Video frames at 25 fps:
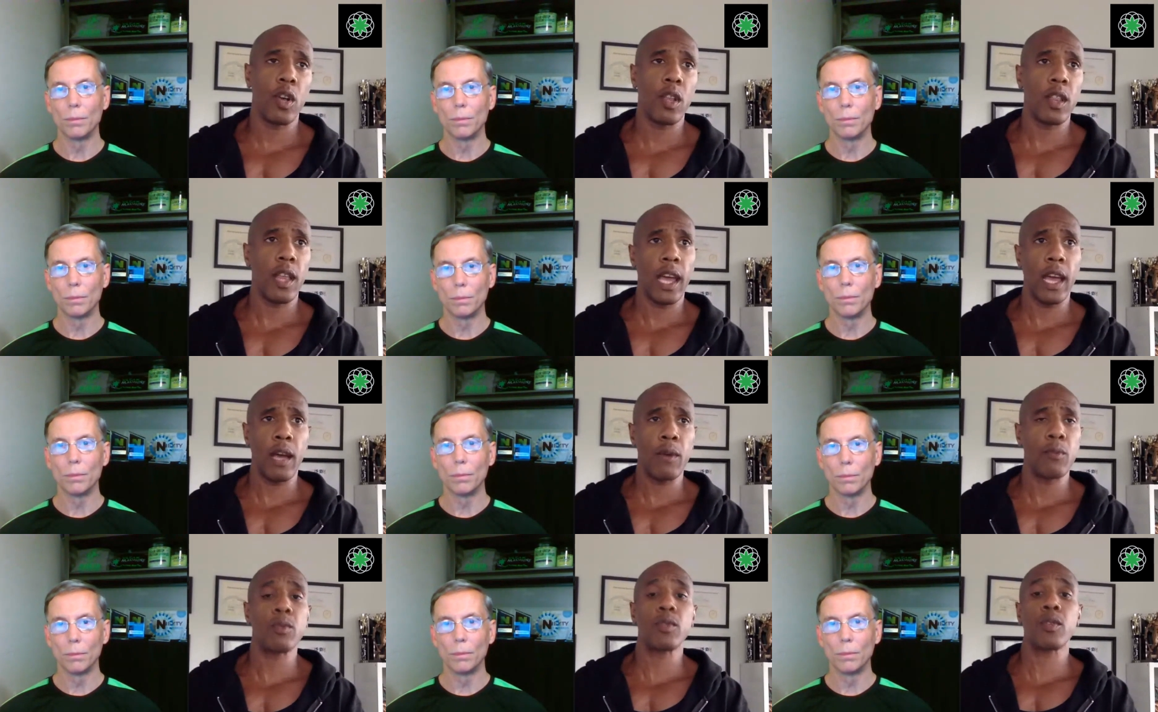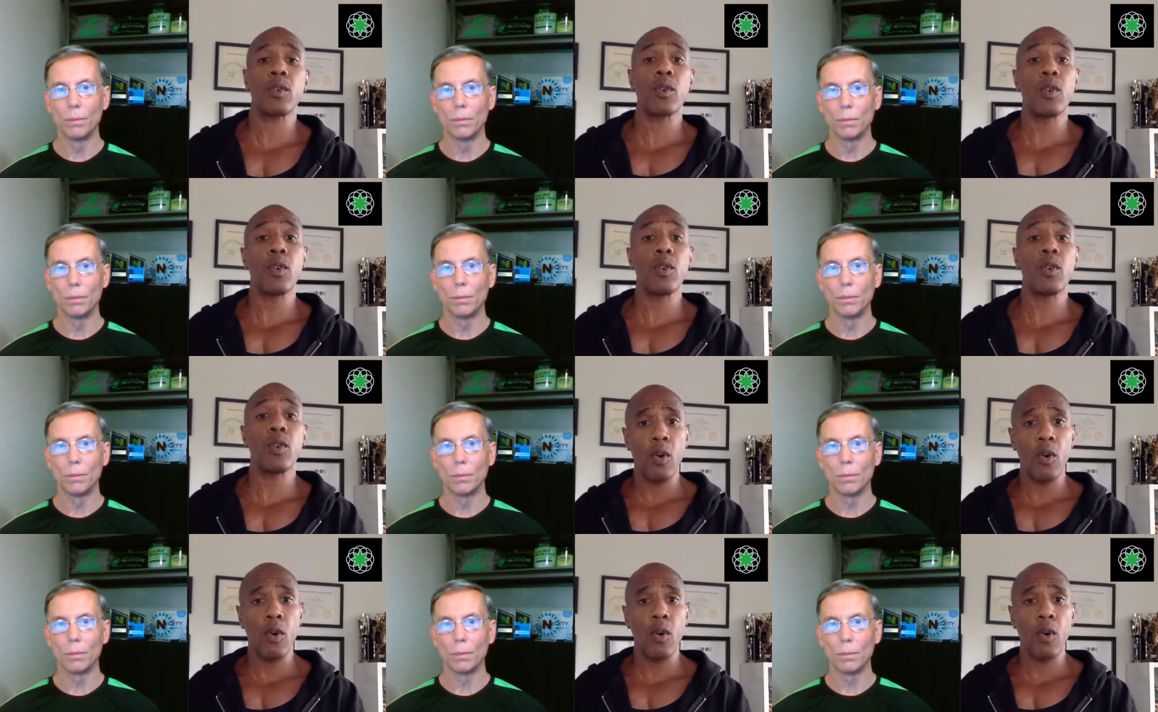Speaker 1: Like I was going to
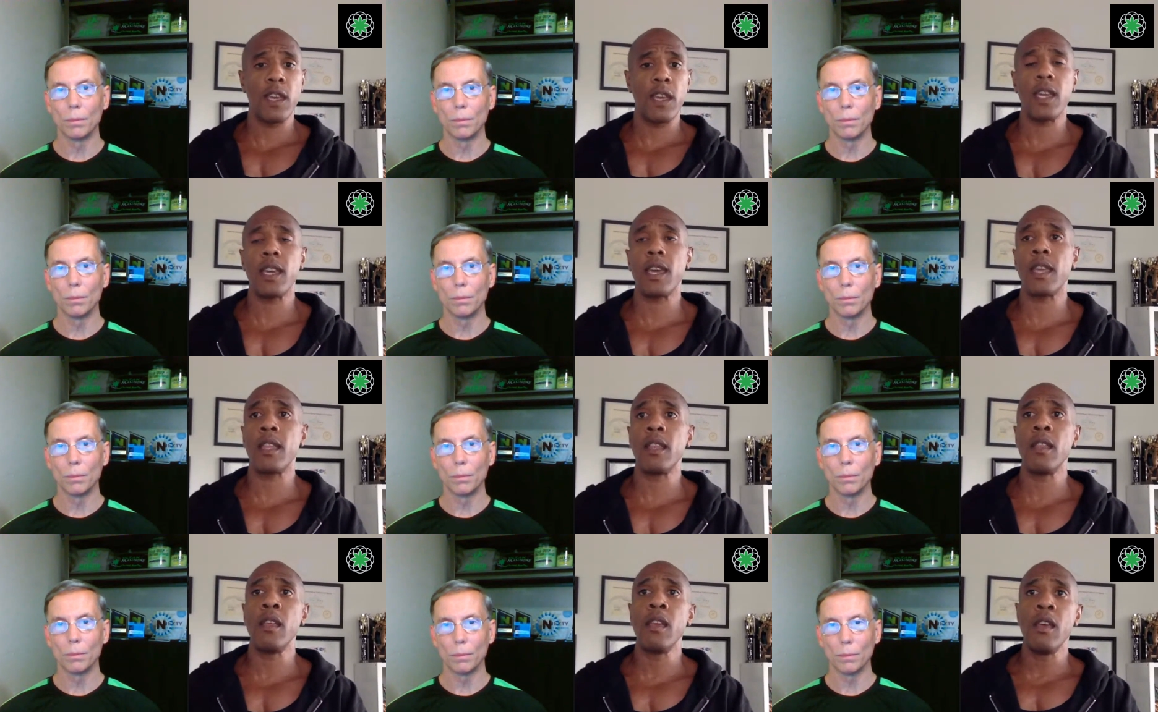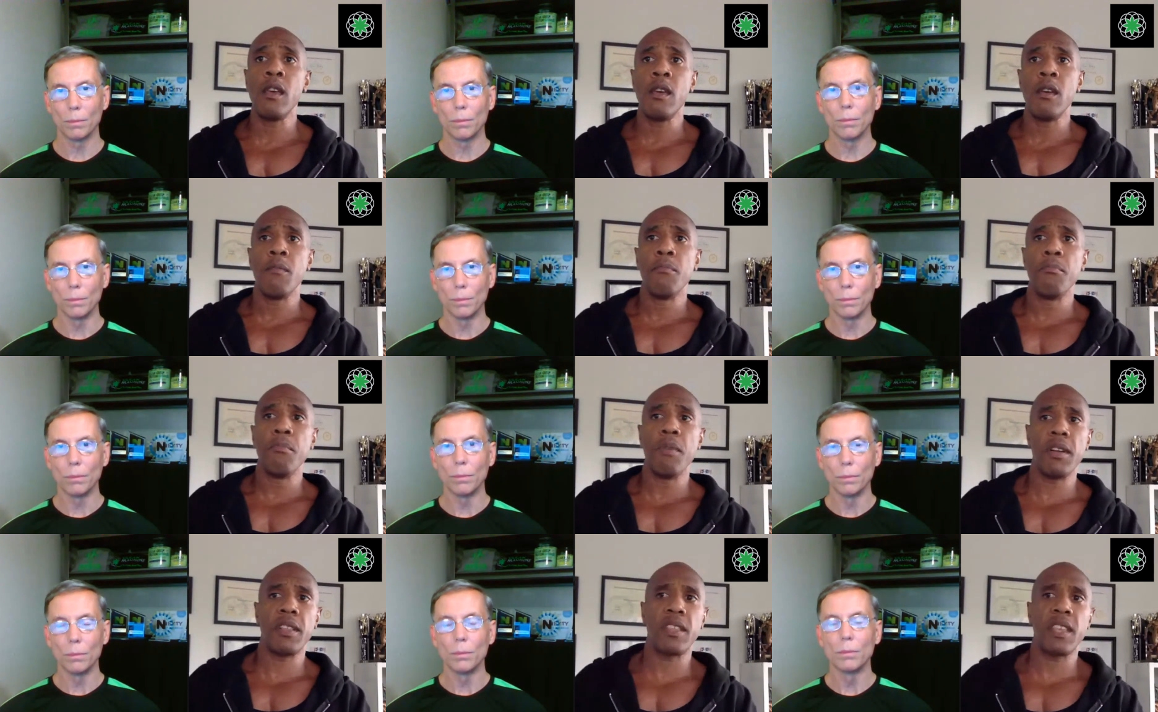go vegan
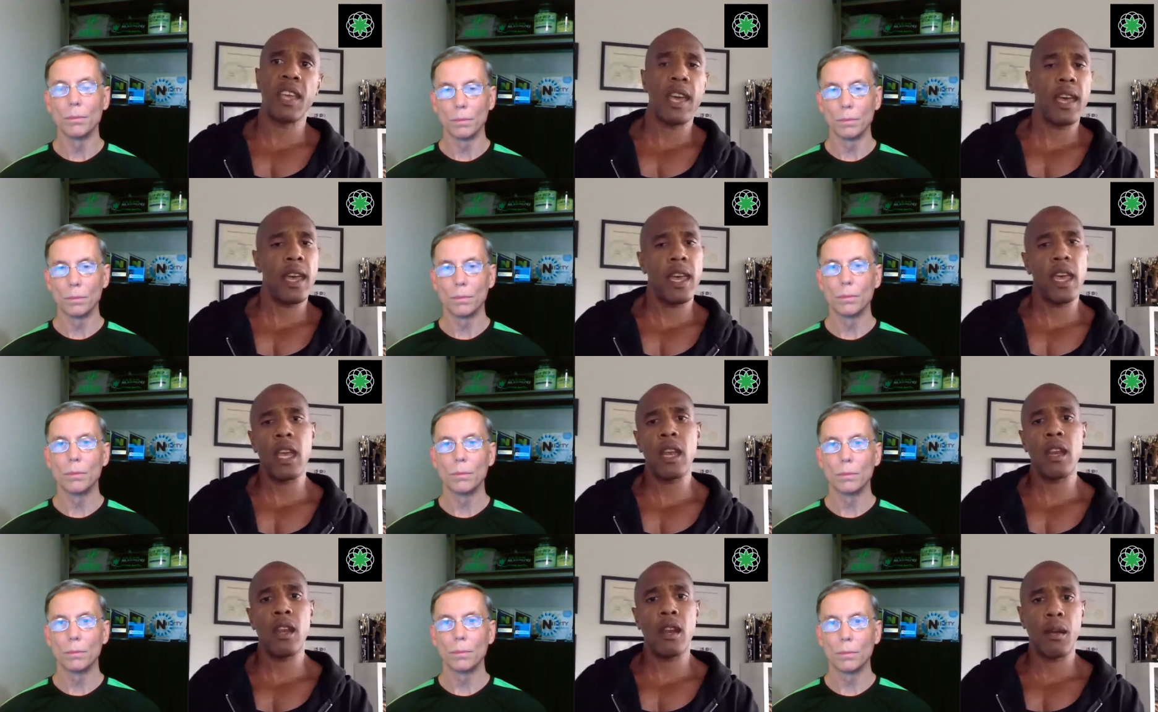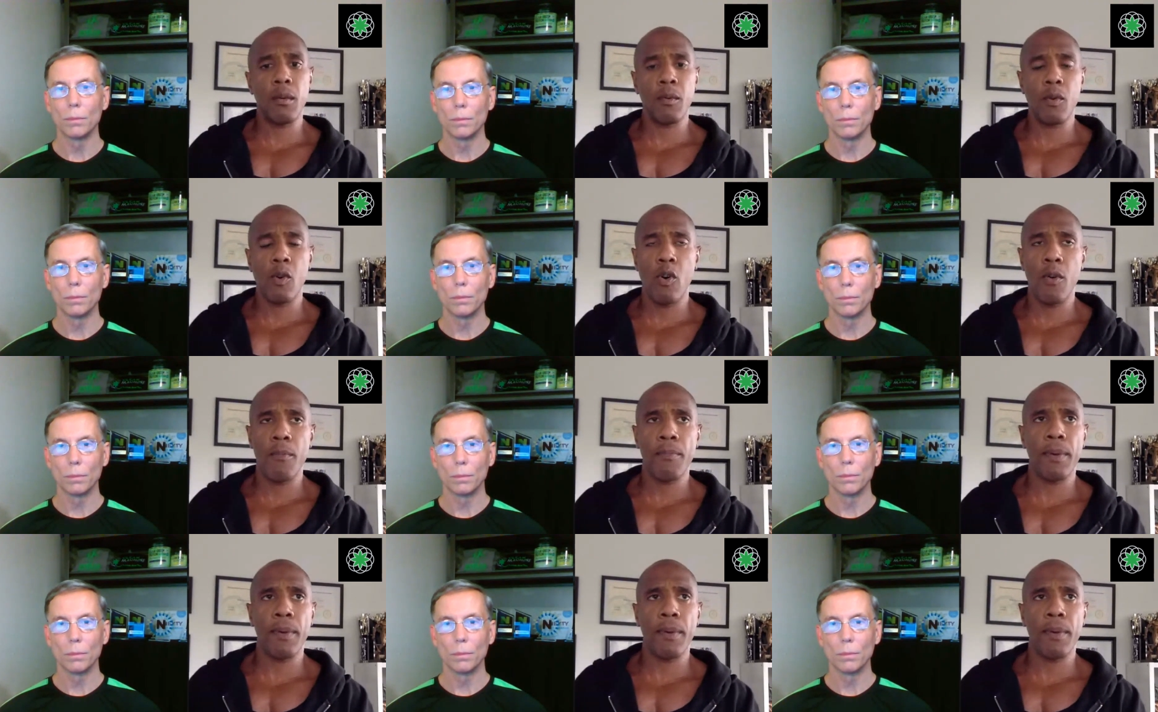but that ended up going